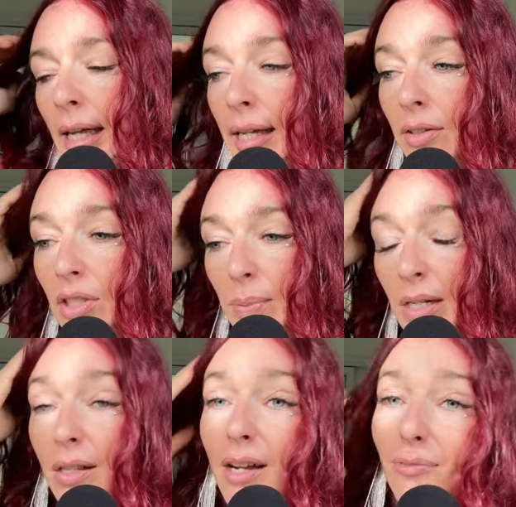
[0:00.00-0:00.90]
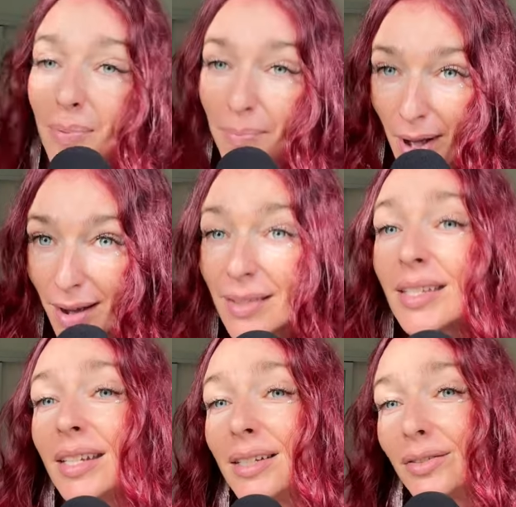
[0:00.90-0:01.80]
And there's been a lot of
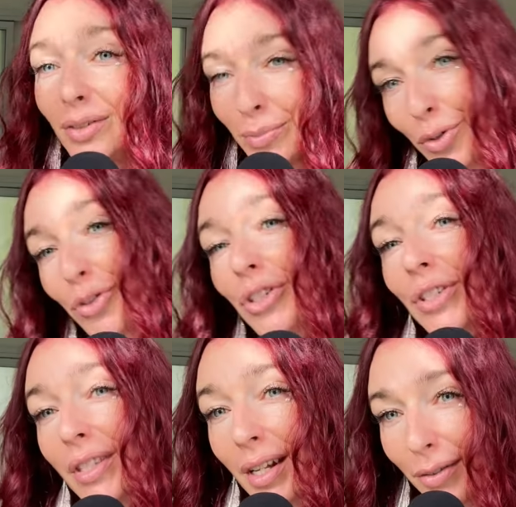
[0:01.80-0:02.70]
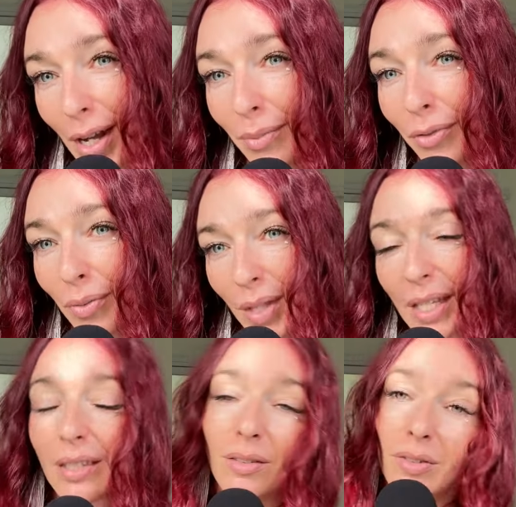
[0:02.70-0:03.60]
positive emotions that have come from
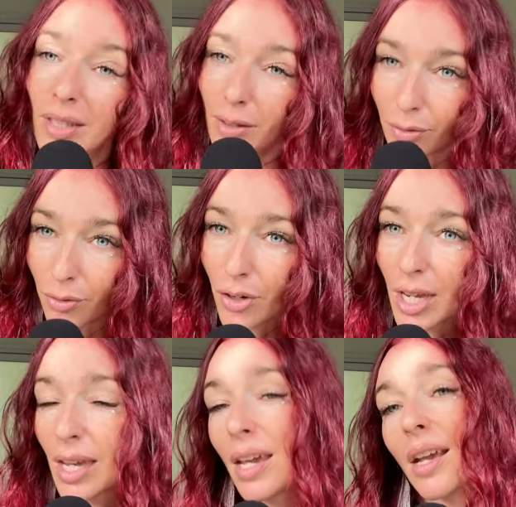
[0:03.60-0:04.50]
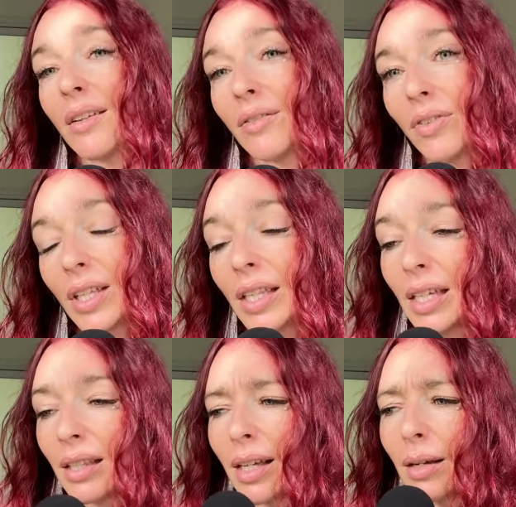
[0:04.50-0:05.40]
this of feeling free and
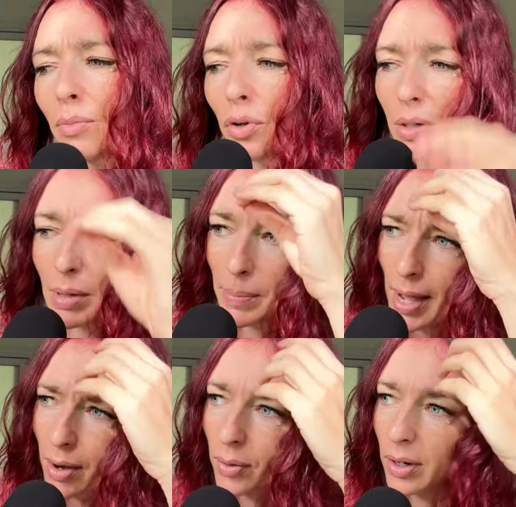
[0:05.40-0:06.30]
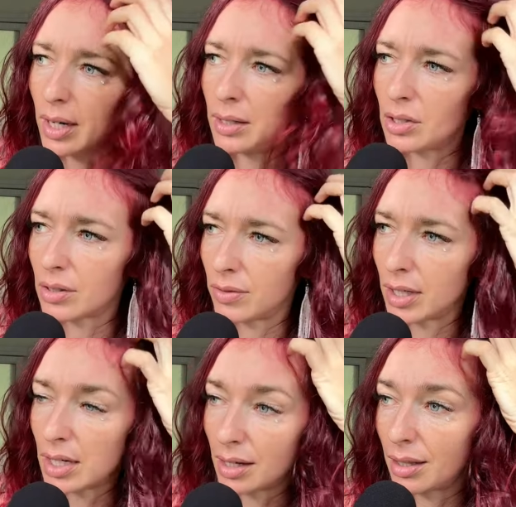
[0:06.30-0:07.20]
feeling like more in my power and just
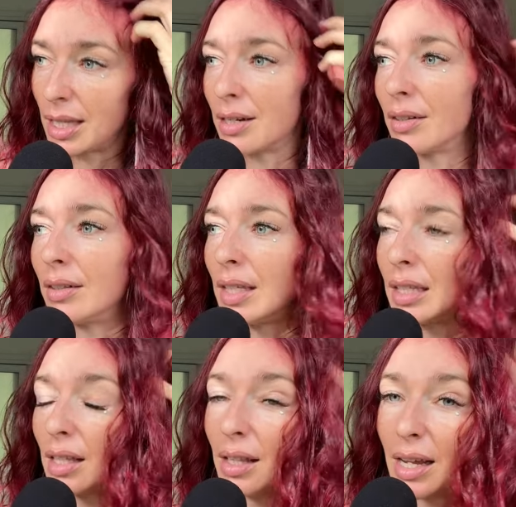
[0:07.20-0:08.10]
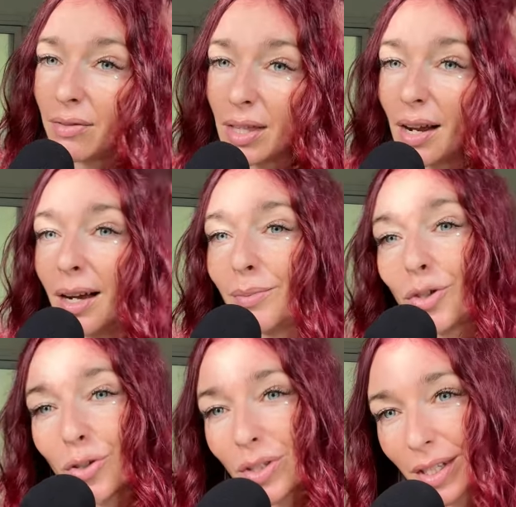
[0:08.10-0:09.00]
very clear on like the life that I'm
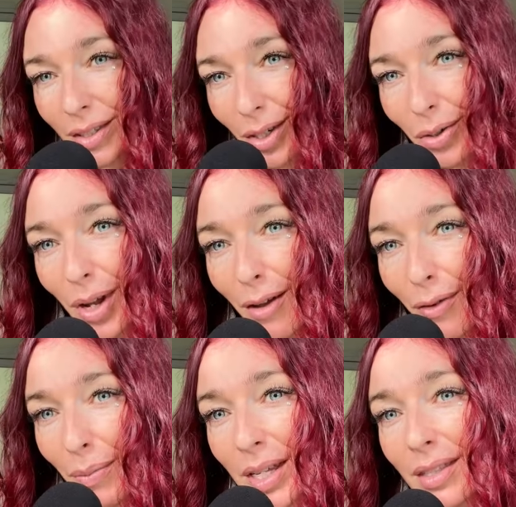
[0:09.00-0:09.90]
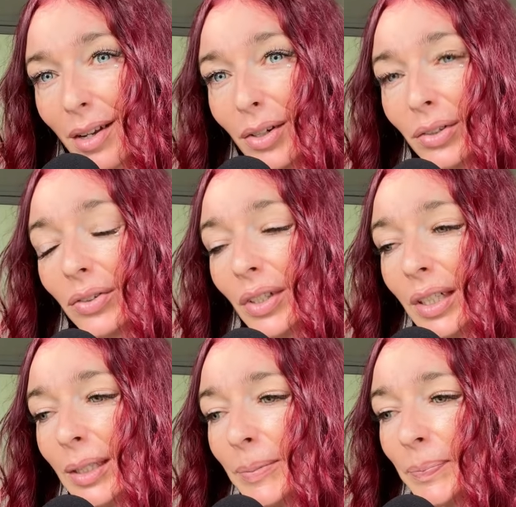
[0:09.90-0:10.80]
choosing to create for myself.
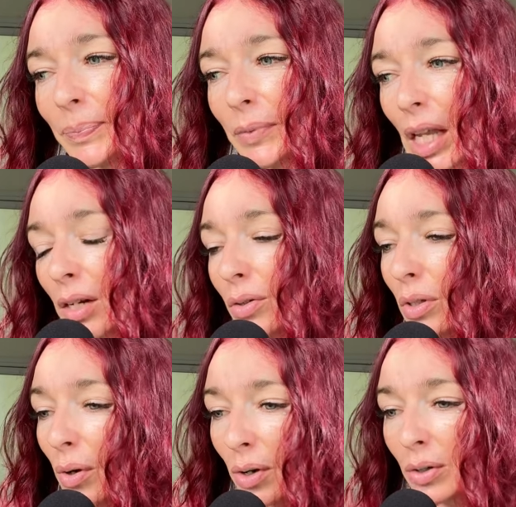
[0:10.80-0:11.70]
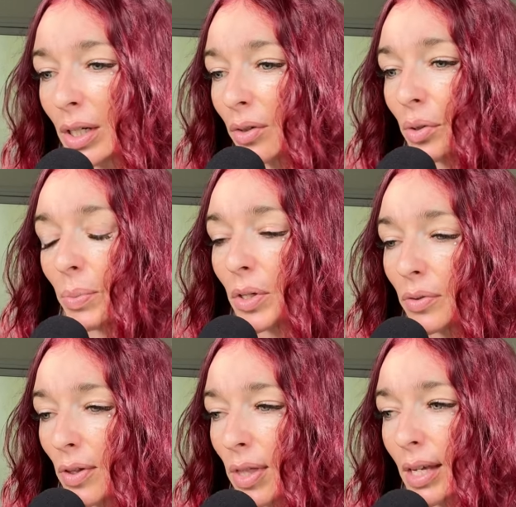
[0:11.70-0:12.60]
Um, and also honoring all the
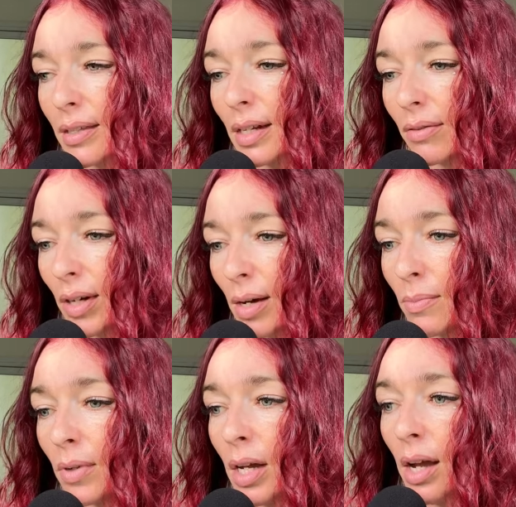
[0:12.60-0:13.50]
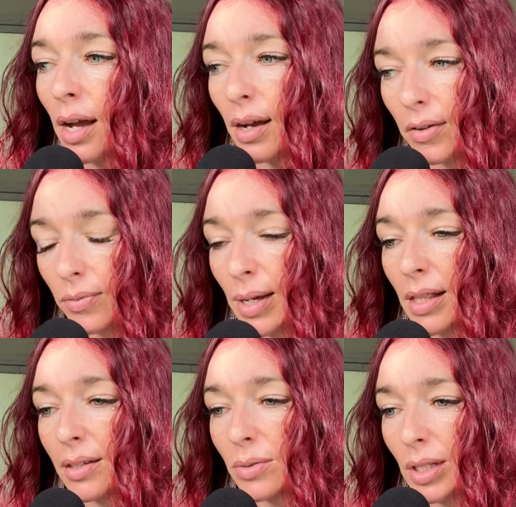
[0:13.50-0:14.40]
beautiful things that have come out of my
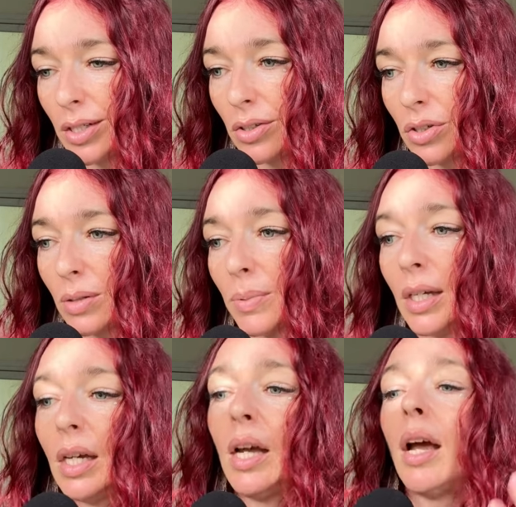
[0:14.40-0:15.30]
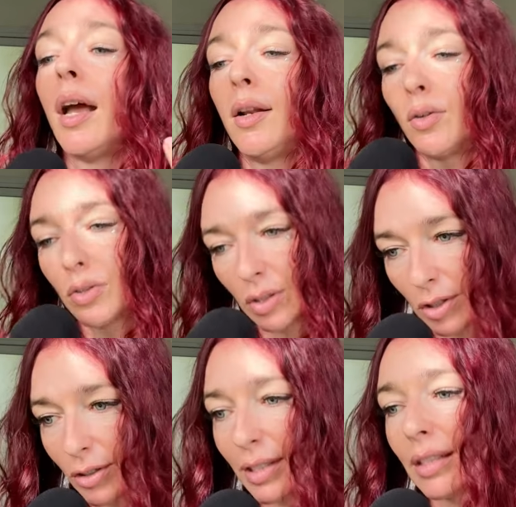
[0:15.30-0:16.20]
last relationship and also
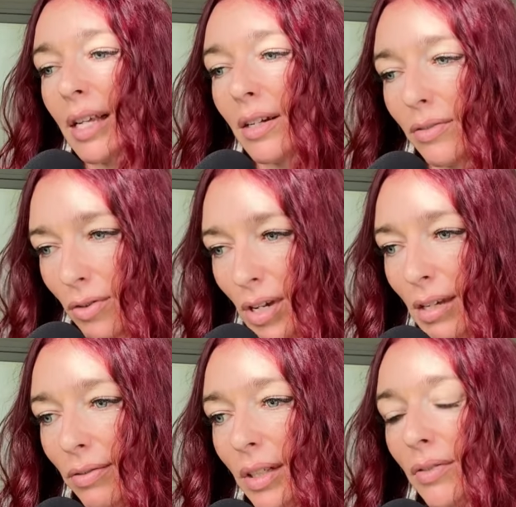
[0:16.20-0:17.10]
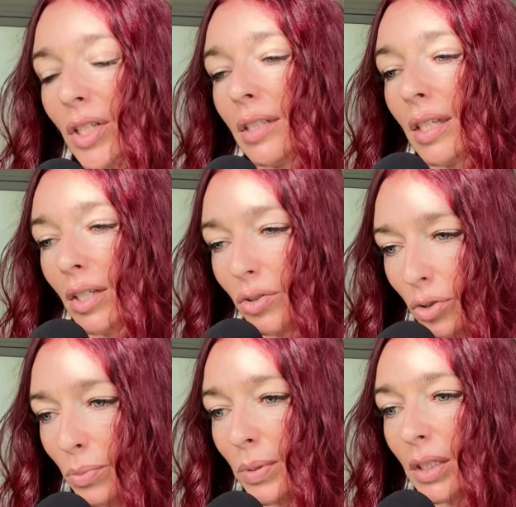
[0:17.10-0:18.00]
there's this layer of grief of just like
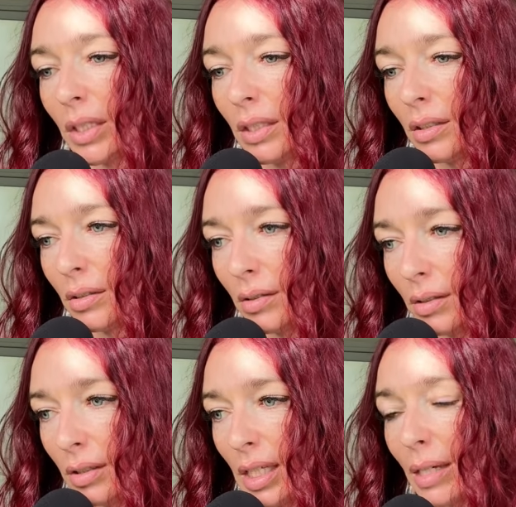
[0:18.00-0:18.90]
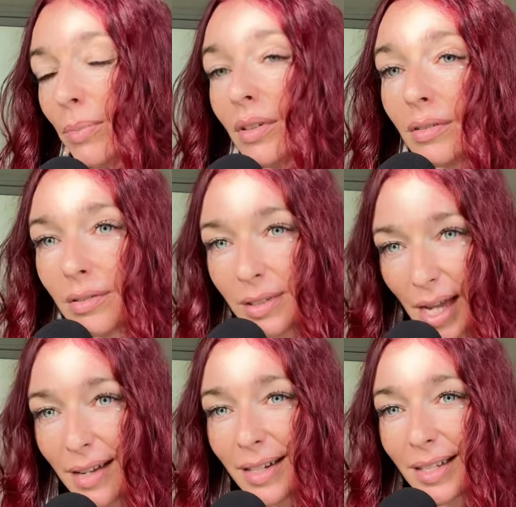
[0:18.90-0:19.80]
super deep
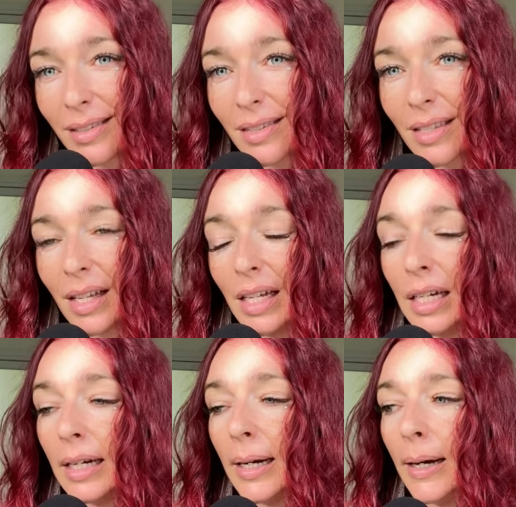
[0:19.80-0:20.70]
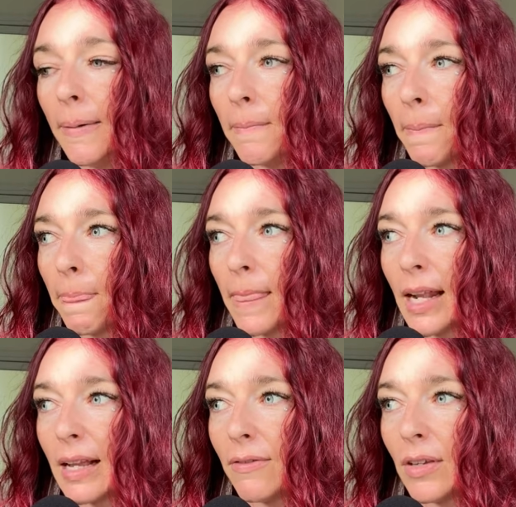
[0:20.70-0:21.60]
sadness um,
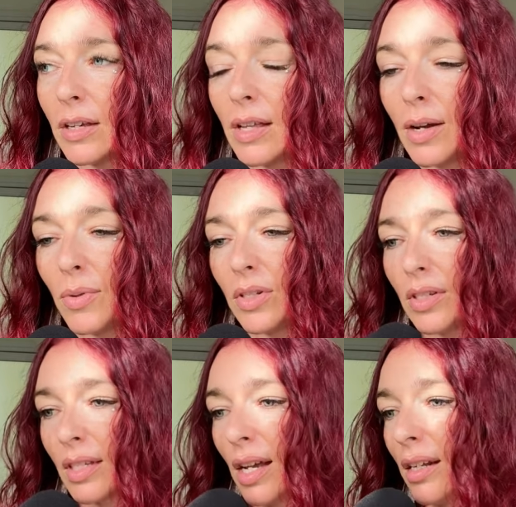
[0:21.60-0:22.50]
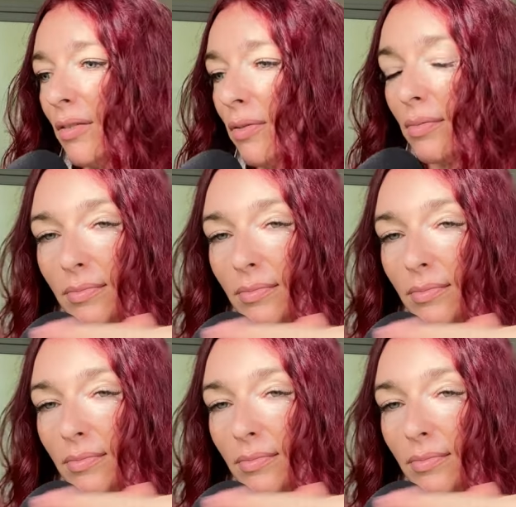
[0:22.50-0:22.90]
that I feel I was just kind of